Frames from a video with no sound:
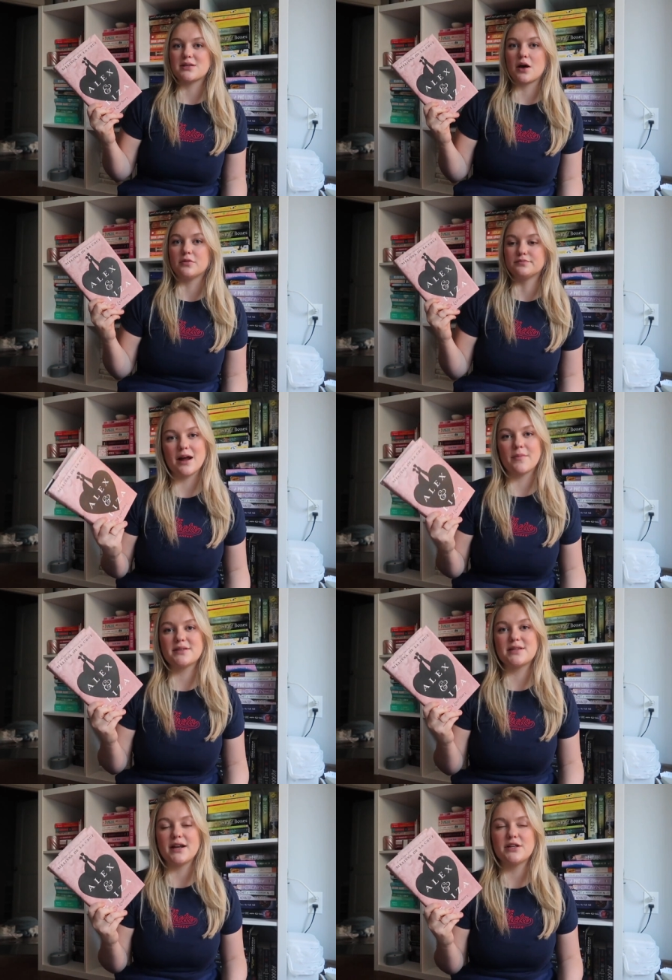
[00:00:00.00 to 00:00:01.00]
so I'm
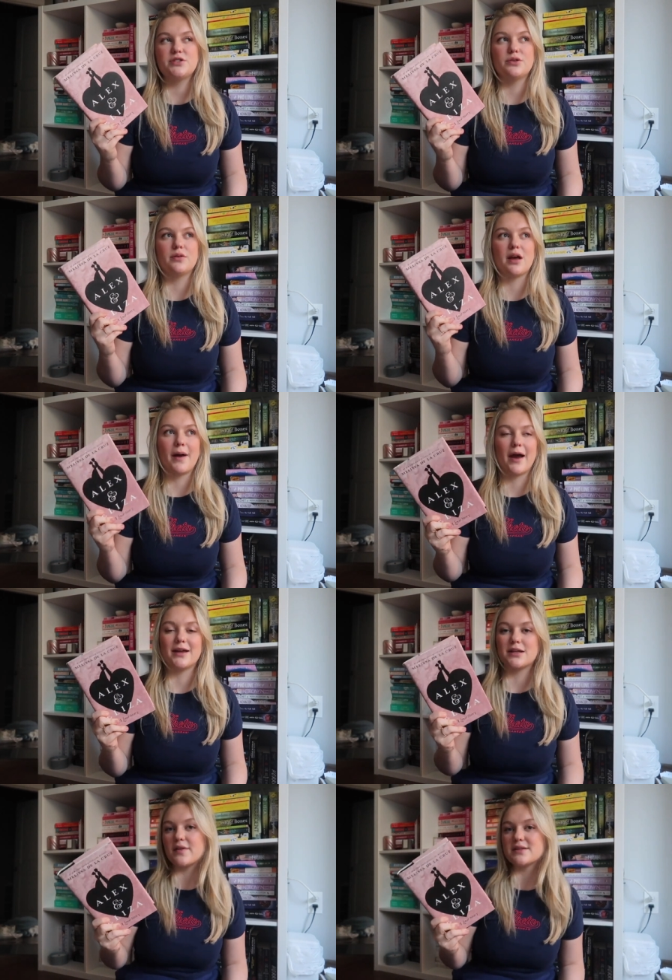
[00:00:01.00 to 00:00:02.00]
excited to get back
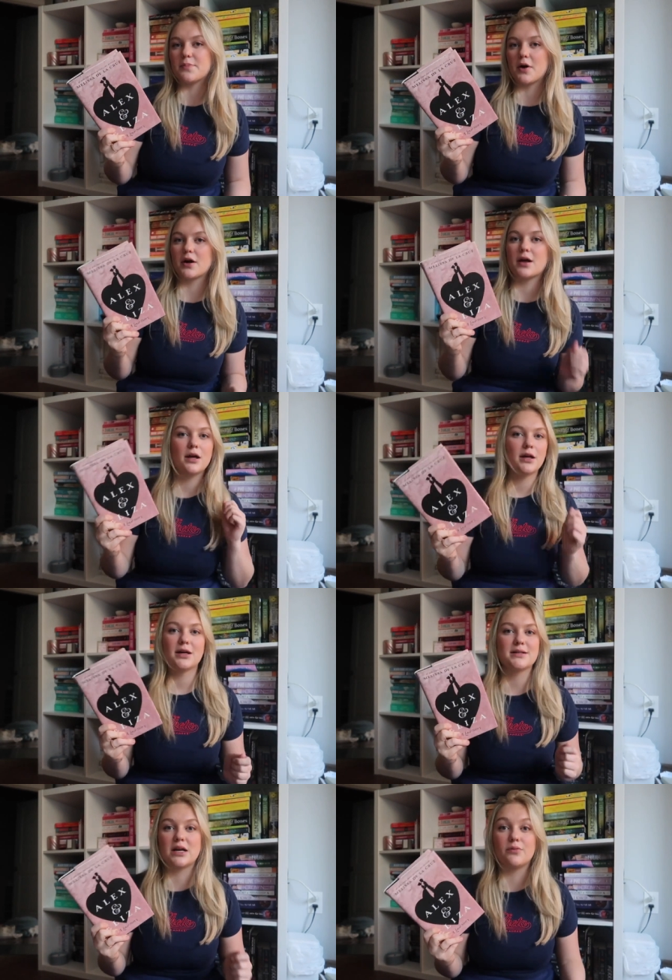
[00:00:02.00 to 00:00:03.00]
into this book
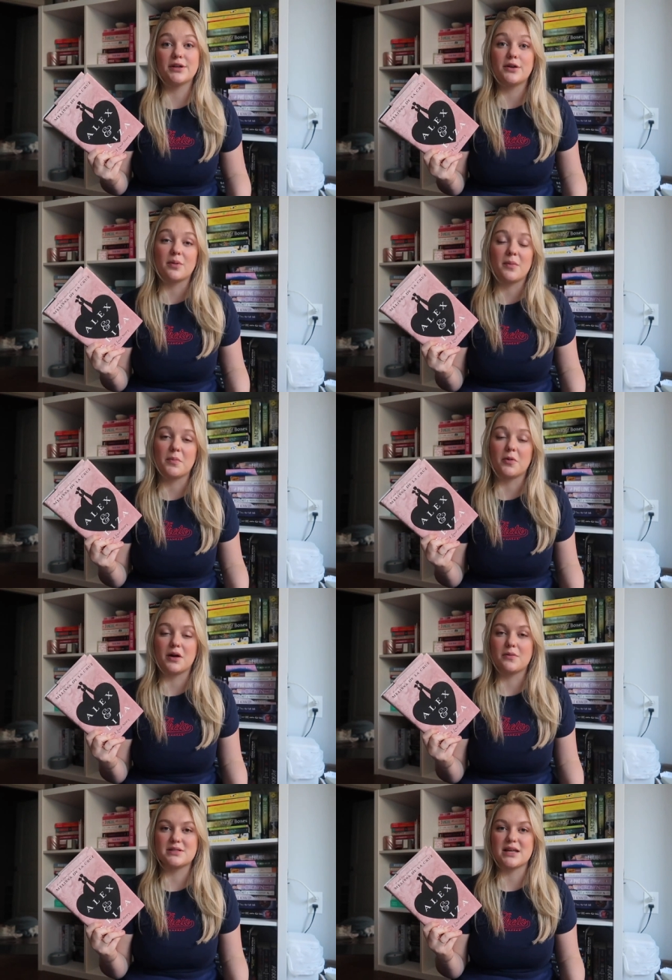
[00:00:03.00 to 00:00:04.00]
because I really don't remember
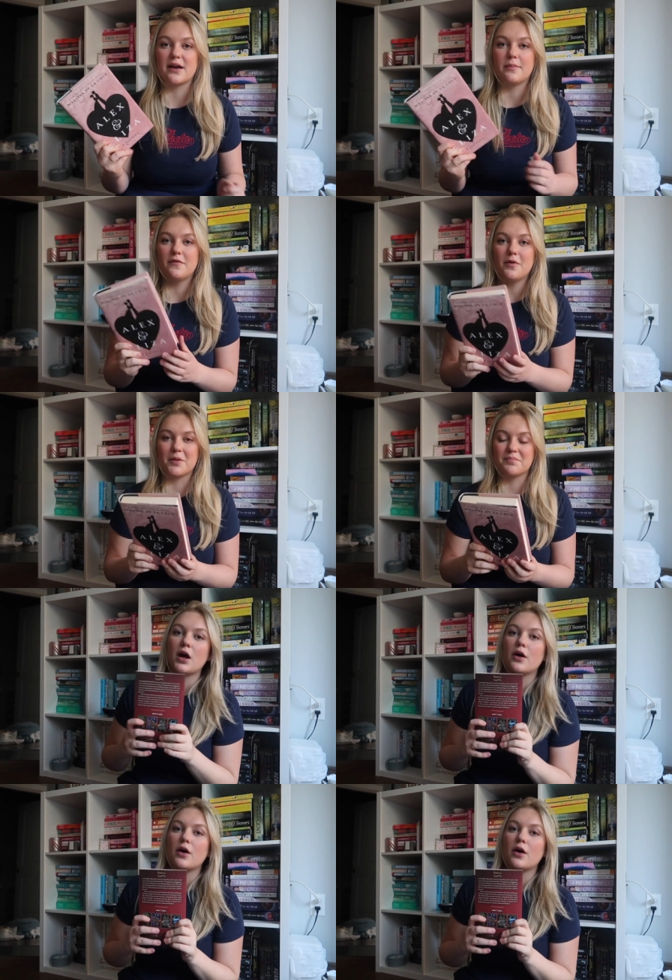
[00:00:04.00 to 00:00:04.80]
what it was like before.